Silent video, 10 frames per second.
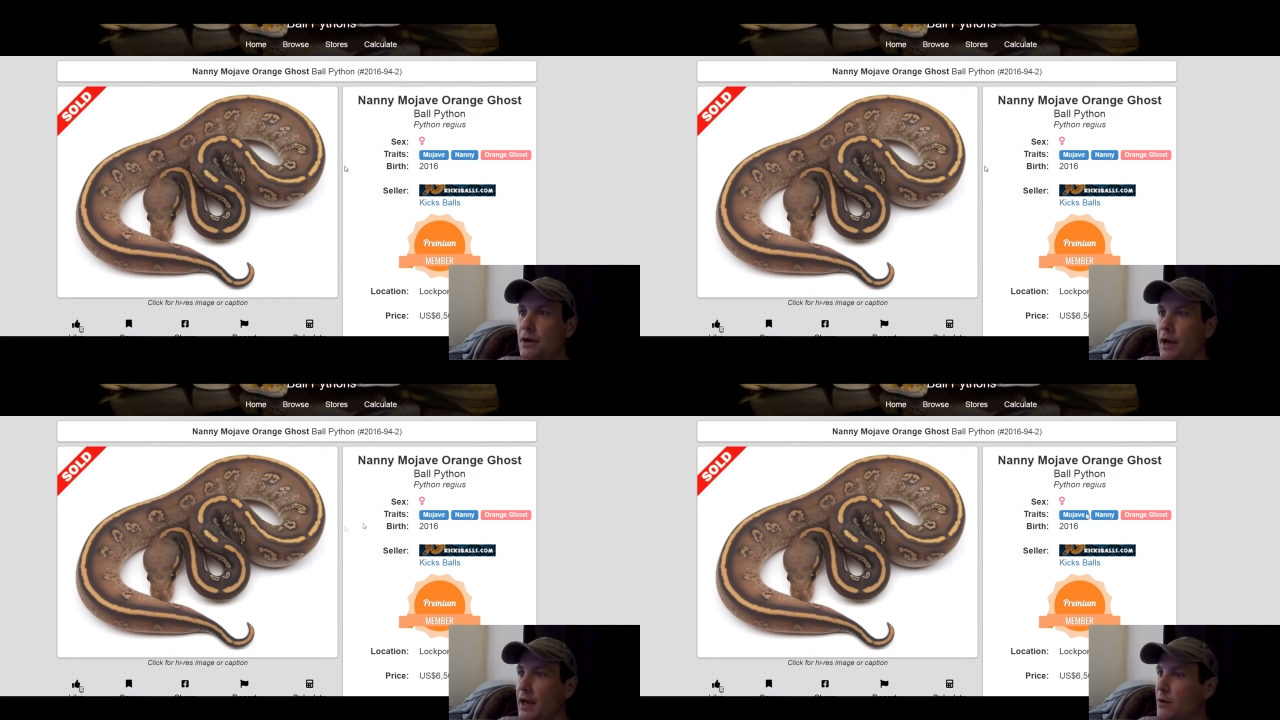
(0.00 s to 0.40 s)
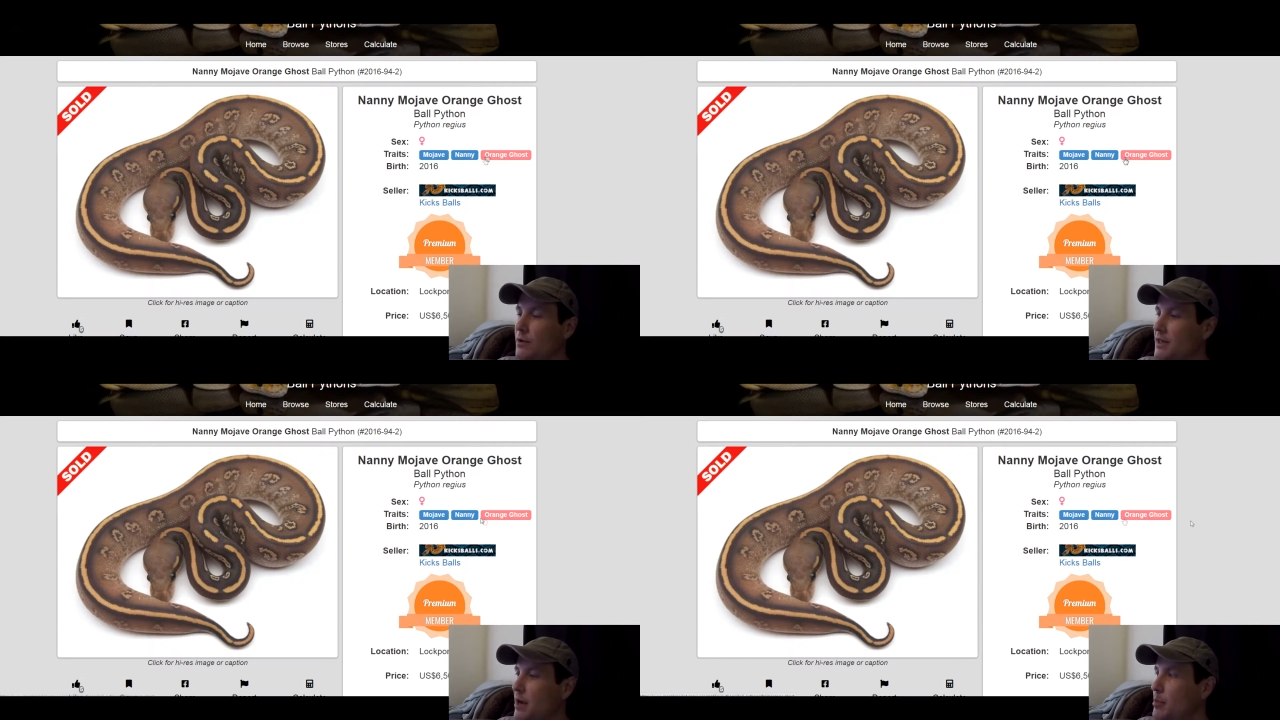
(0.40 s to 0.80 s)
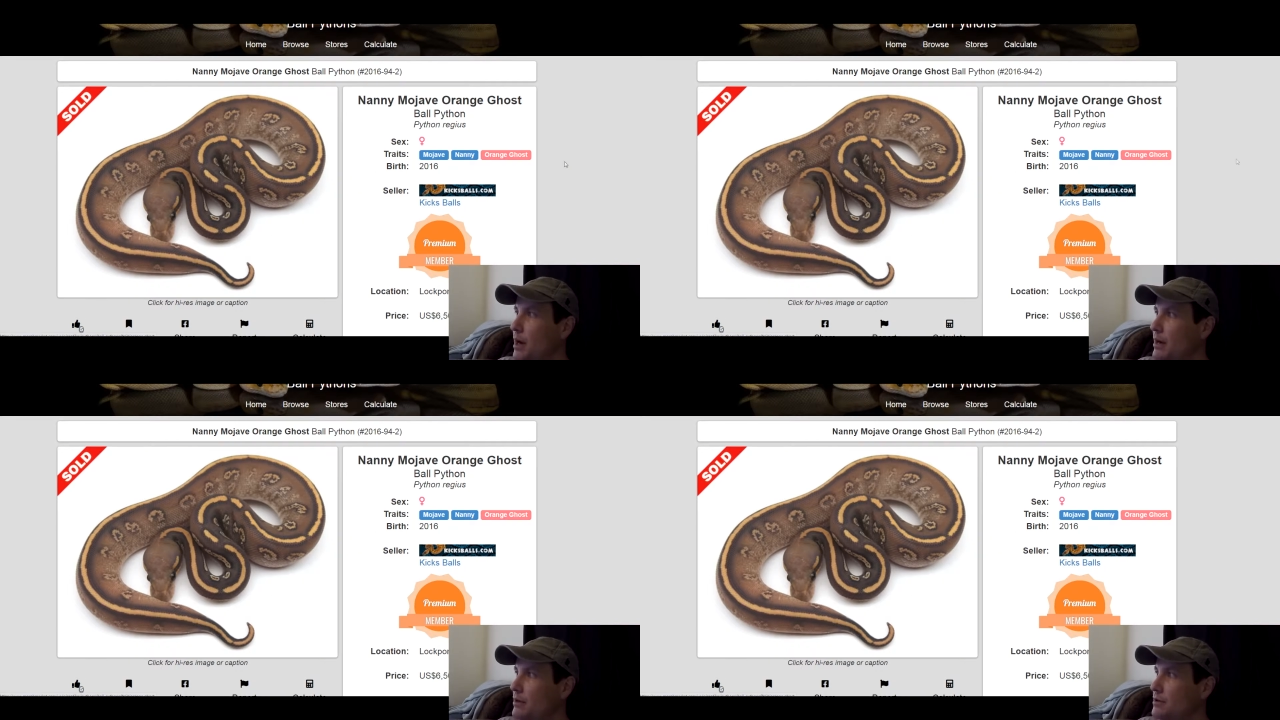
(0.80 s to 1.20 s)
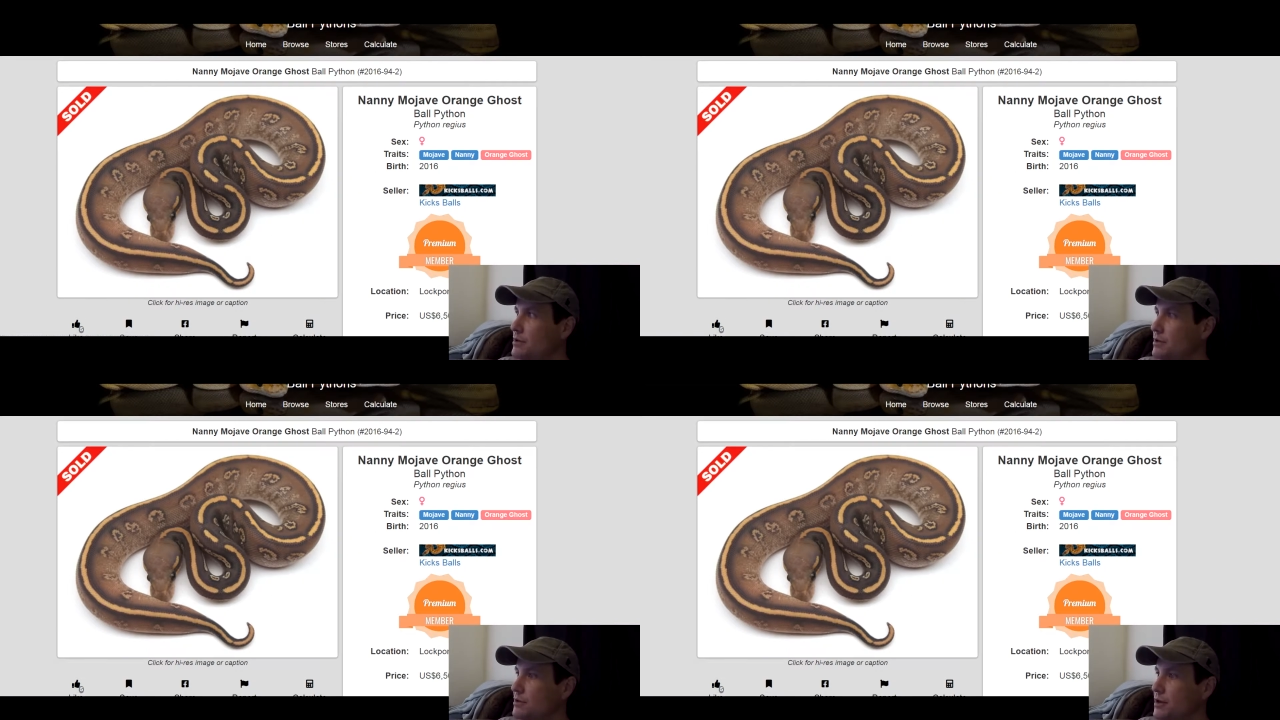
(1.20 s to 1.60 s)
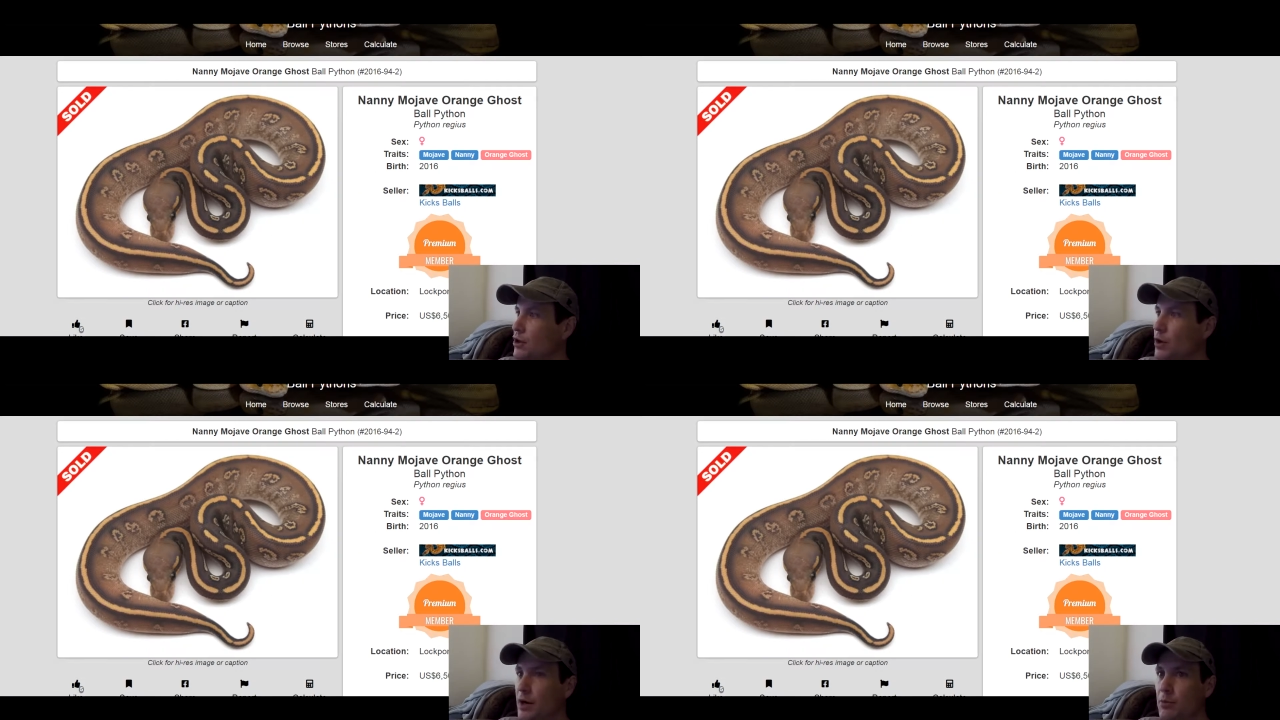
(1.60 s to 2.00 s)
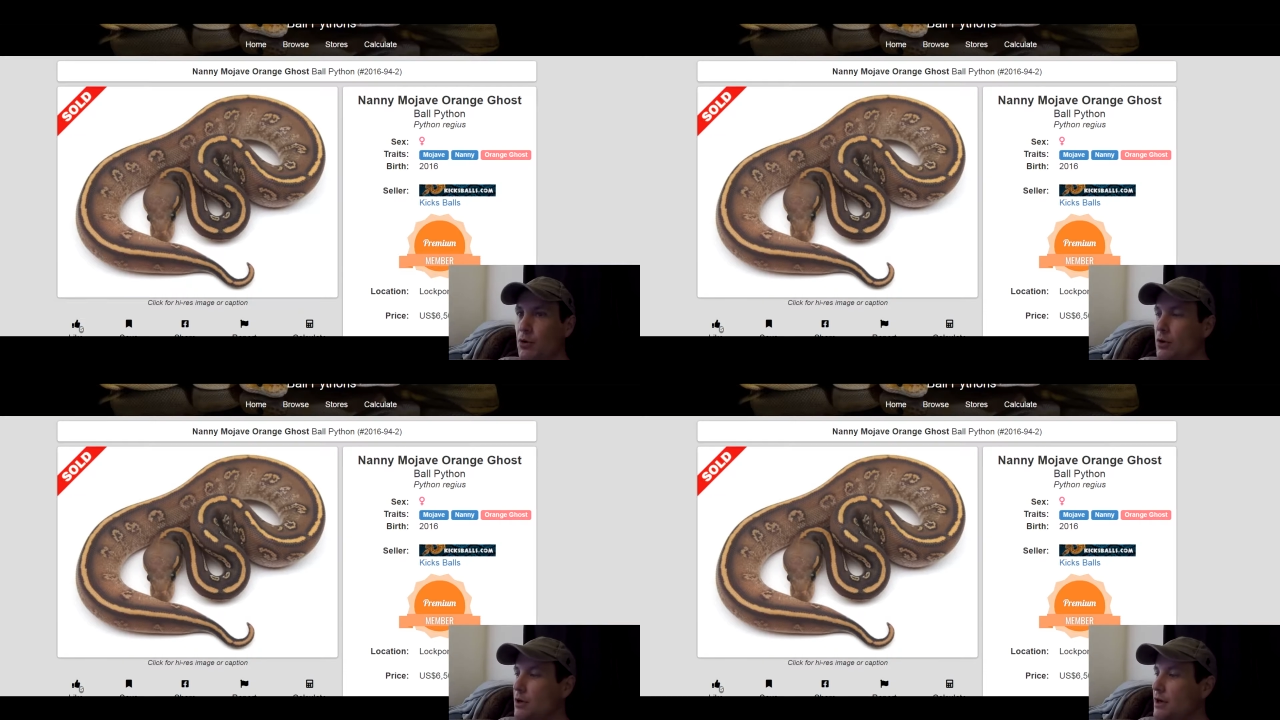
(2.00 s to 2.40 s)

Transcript: And with that pattern, it just looks incredible.